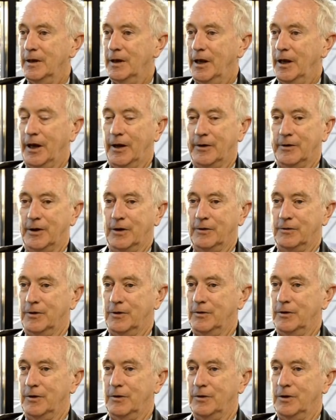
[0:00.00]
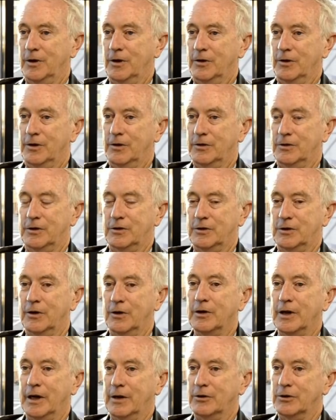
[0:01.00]
There's no
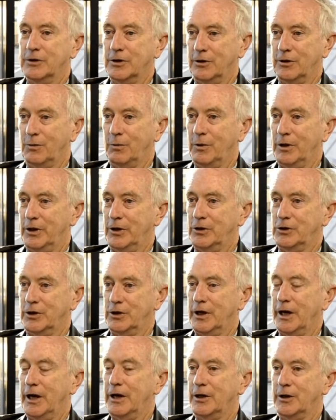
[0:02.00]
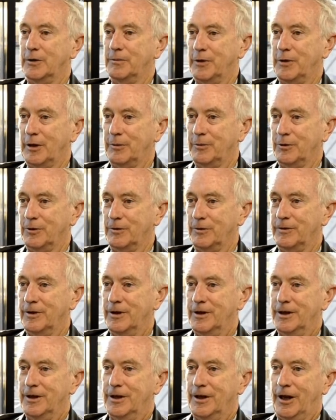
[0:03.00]
guarantee the well-educated people
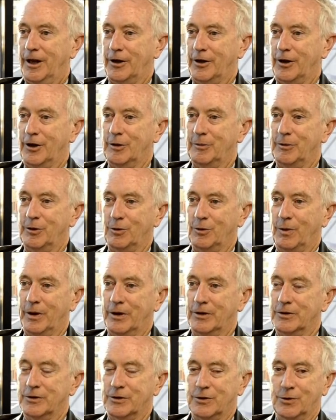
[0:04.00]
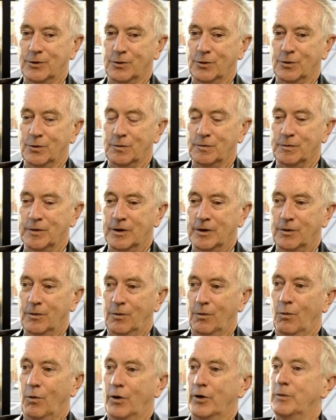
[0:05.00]
are going to be the ones who
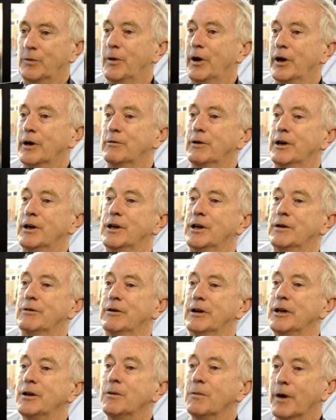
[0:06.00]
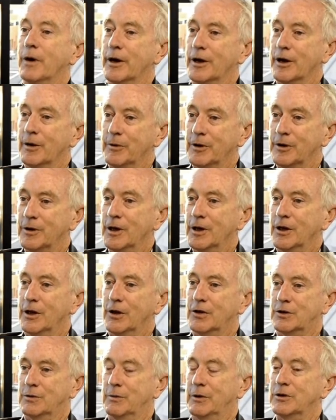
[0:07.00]
want to migrate here anyway. I mean,
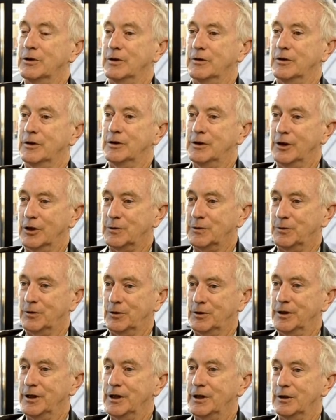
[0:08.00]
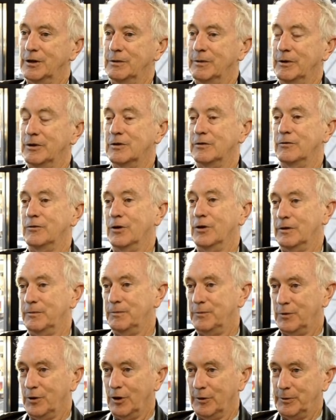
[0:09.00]
it's the ones who have the desperate need, are the ones who've
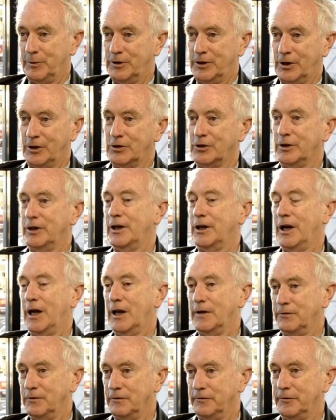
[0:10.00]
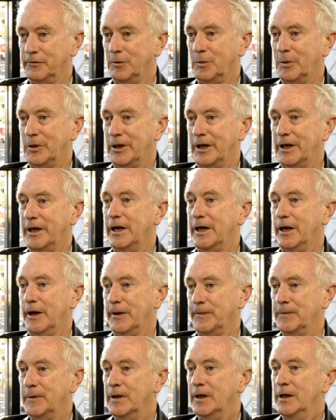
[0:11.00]
got potential they can't fulfil where they are.
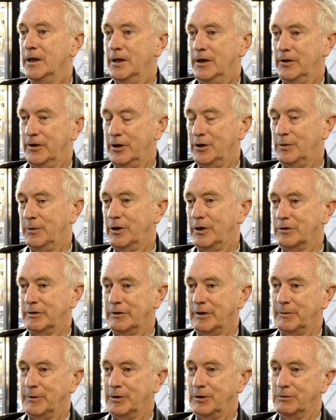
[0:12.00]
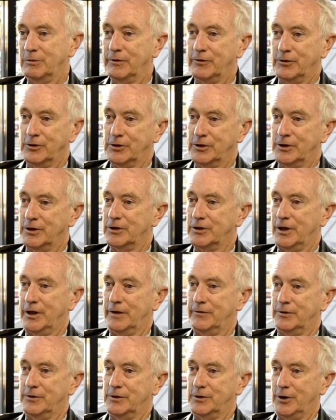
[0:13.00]
They're the ones who end up being refugees
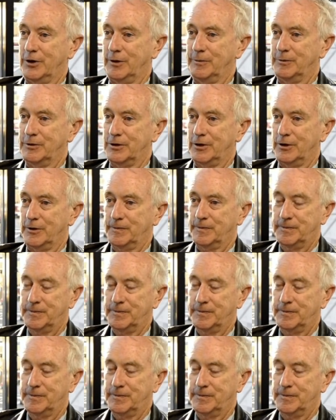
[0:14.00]
half the time. So